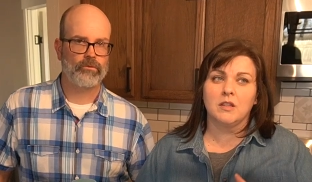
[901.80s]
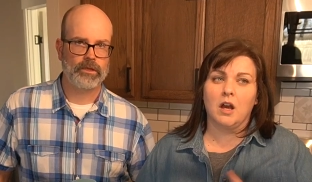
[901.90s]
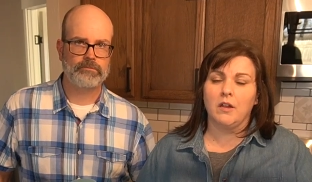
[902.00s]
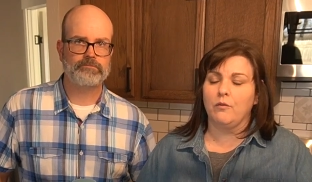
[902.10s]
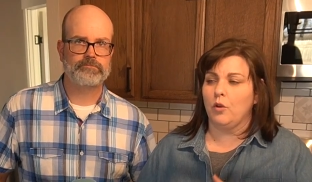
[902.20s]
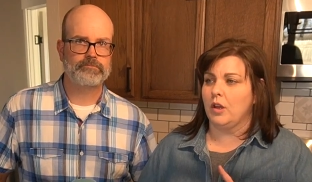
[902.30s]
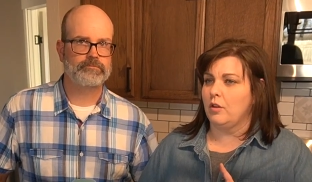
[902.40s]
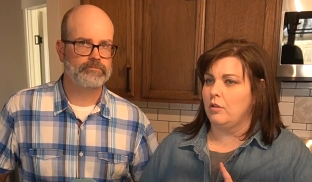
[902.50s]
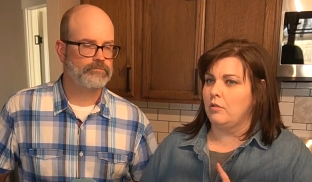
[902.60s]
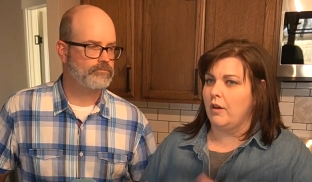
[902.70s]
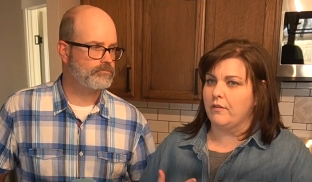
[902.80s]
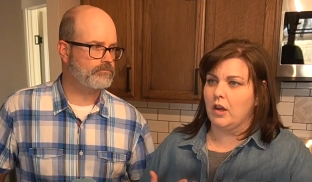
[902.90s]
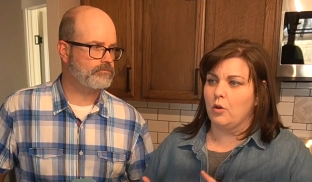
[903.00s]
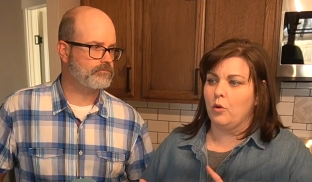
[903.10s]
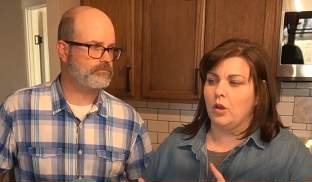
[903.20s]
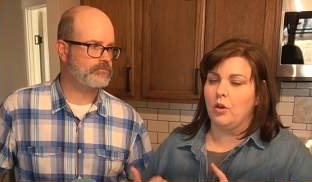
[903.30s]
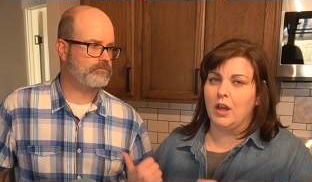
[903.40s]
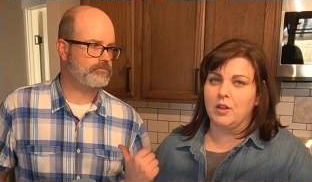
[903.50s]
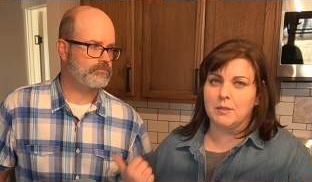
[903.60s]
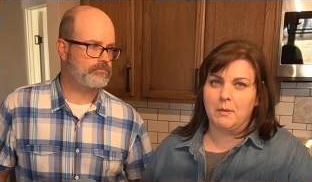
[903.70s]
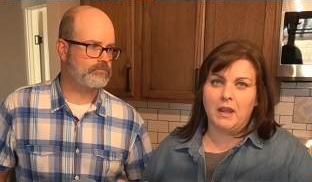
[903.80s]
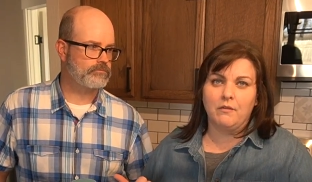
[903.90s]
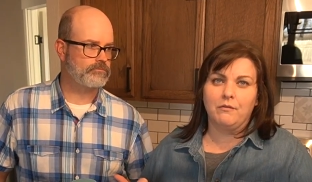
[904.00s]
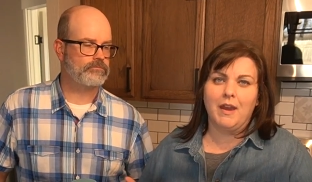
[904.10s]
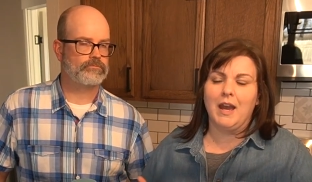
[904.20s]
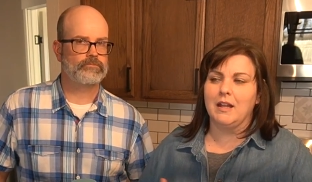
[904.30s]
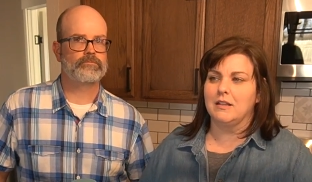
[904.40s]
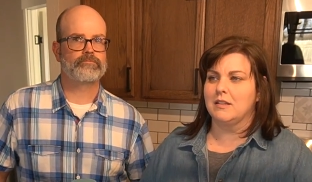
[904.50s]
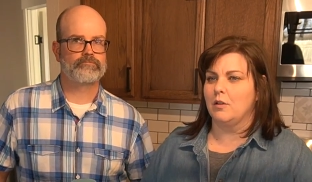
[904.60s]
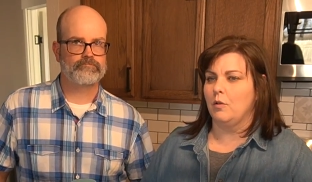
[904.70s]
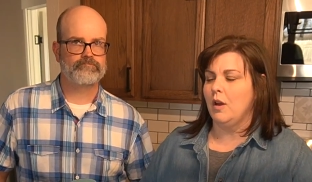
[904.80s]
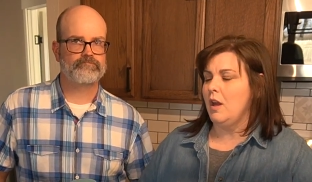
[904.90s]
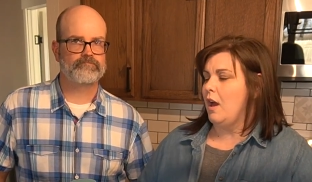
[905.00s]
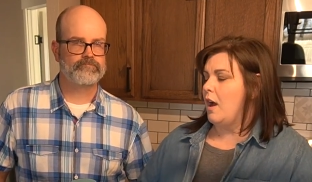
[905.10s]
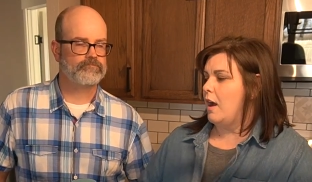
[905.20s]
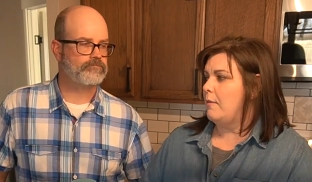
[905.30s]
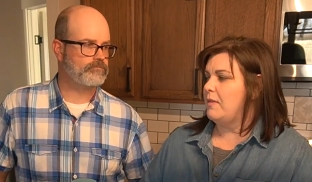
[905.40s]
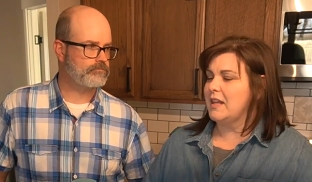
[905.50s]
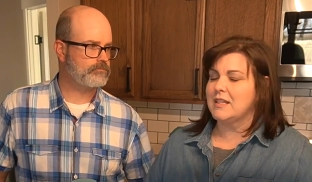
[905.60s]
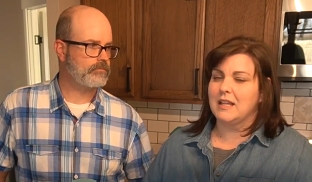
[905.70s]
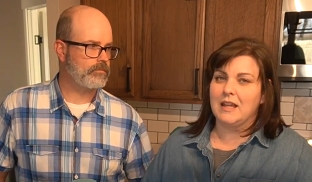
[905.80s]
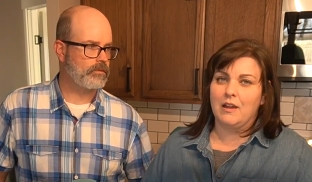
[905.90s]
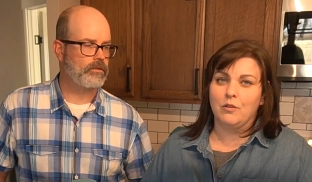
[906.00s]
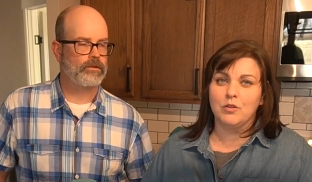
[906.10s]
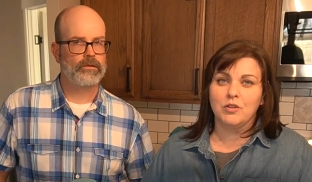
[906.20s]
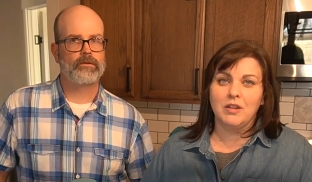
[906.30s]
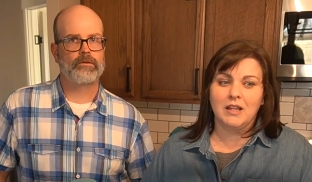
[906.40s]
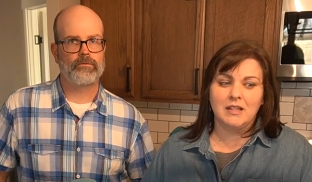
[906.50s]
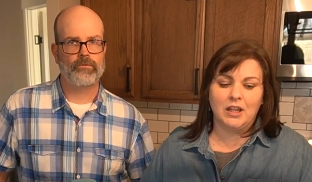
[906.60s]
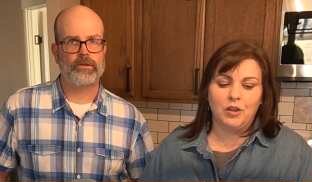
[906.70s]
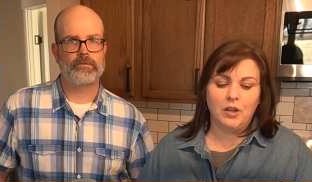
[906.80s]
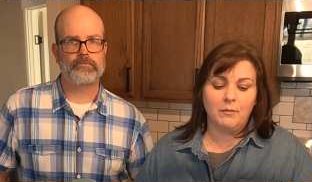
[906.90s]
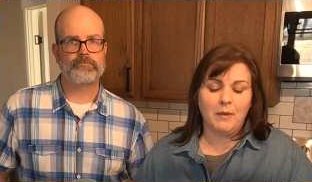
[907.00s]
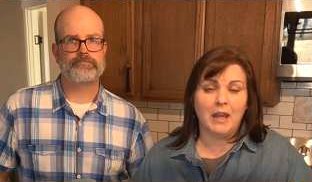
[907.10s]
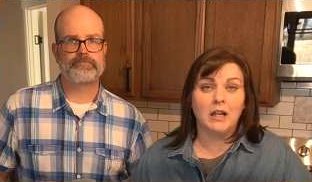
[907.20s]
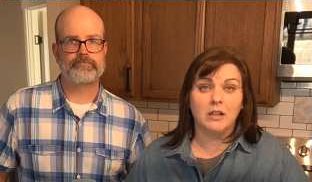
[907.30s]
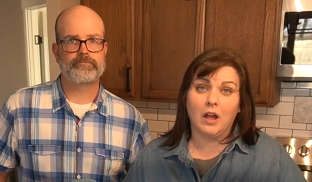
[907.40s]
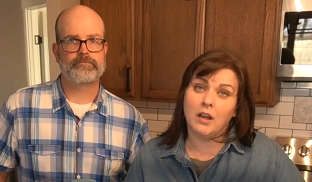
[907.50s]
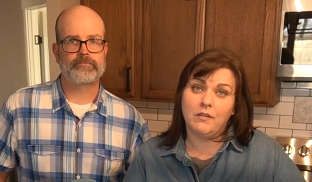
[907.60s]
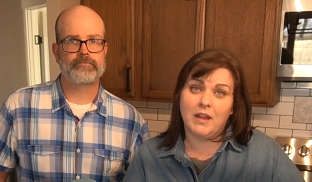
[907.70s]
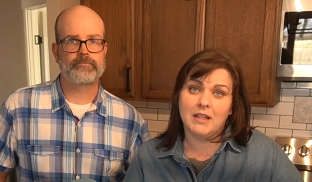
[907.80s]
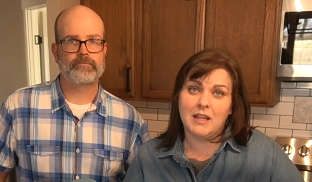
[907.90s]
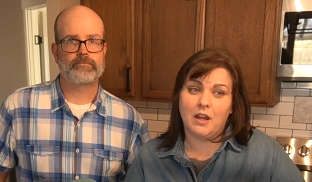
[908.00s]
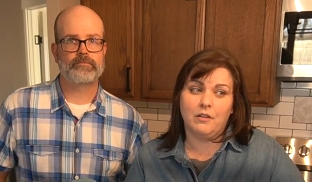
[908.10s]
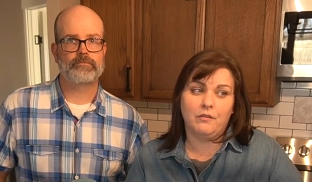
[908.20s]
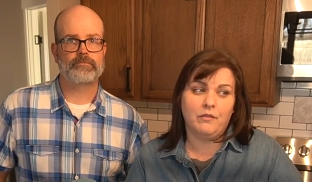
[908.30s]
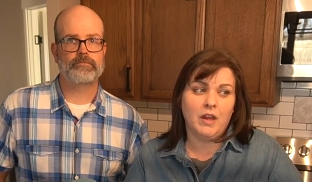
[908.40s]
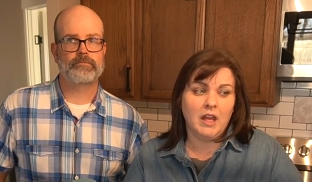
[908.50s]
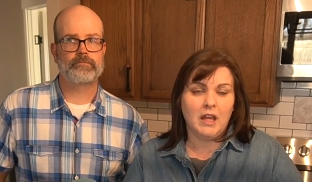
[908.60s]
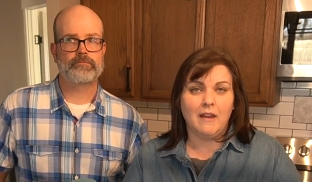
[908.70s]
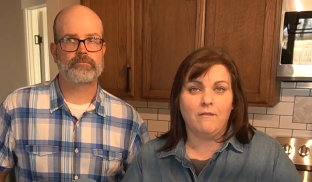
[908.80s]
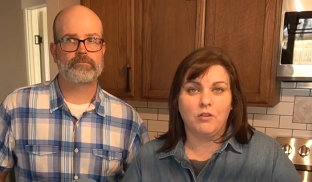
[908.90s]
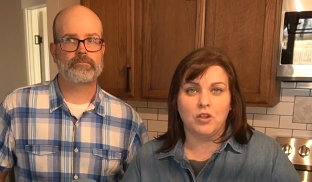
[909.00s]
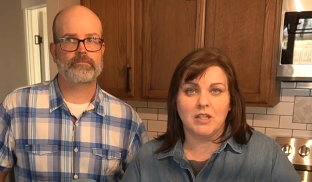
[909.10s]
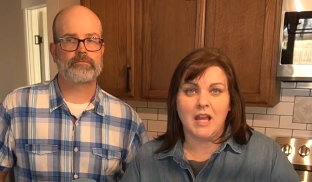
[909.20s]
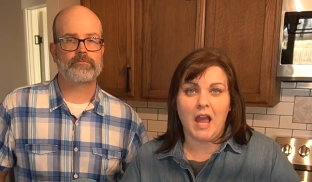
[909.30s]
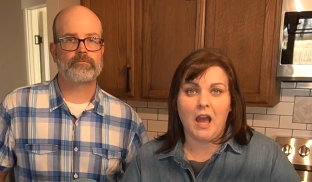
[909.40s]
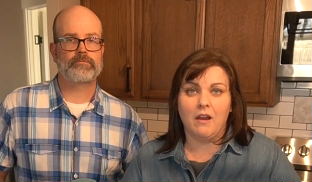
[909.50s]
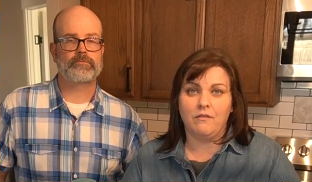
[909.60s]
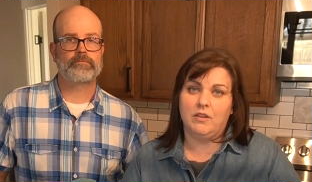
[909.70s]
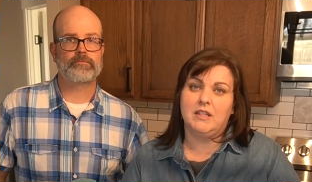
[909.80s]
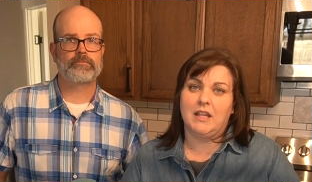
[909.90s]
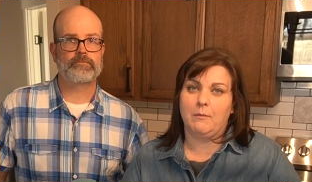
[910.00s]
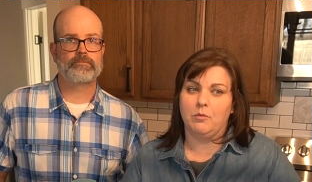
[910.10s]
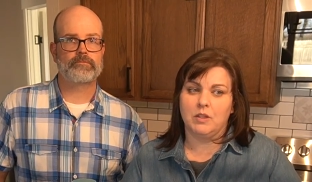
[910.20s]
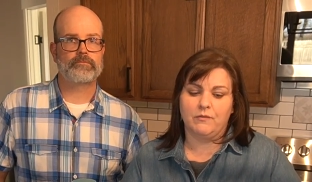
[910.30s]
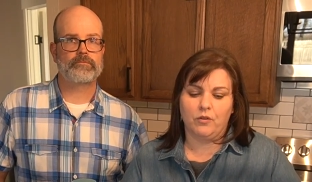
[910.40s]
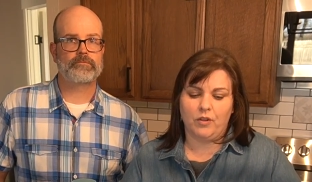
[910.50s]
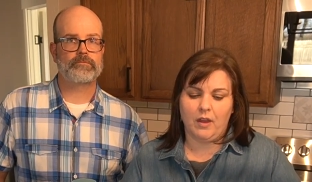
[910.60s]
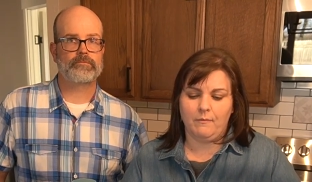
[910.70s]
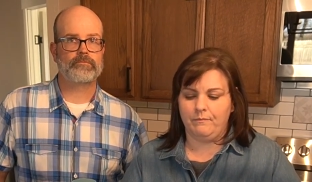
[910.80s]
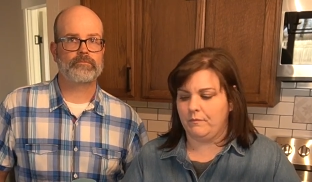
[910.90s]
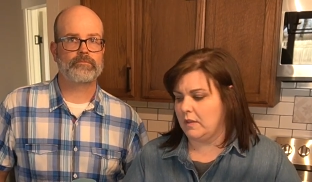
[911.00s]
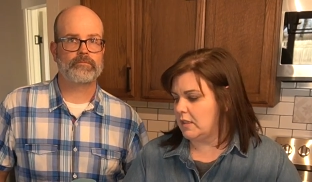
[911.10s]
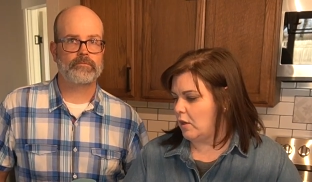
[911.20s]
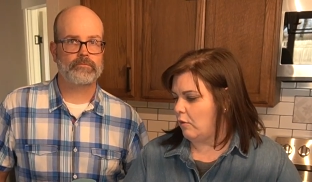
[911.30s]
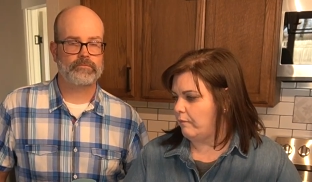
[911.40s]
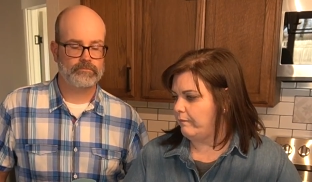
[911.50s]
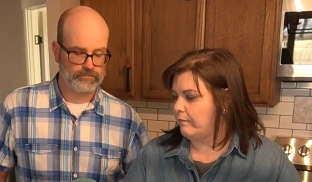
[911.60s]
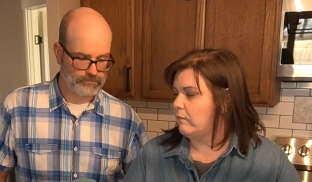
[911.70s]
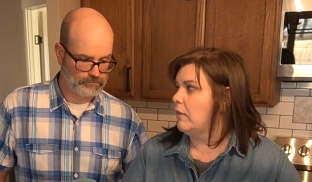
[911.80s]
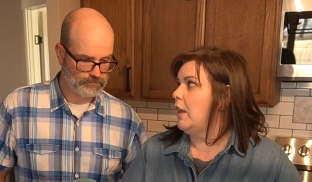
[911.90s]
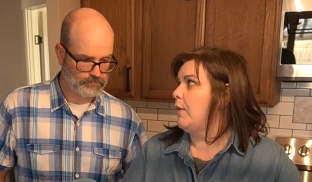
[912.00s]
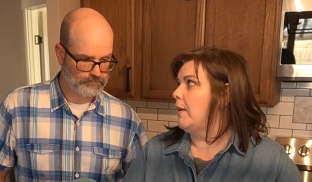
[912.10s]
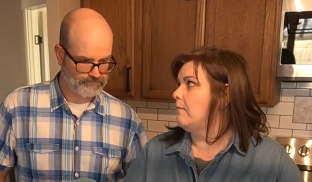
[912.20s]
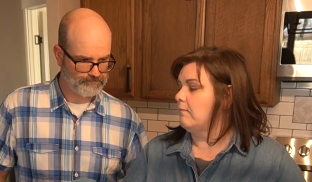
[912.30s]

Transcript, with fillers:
Speaker 1: right. olive oil, avocado oil. I use bacon fat. So um, things like that. Those are things that right. you can make a lot of things out of if you just have the staples for them. So anyway.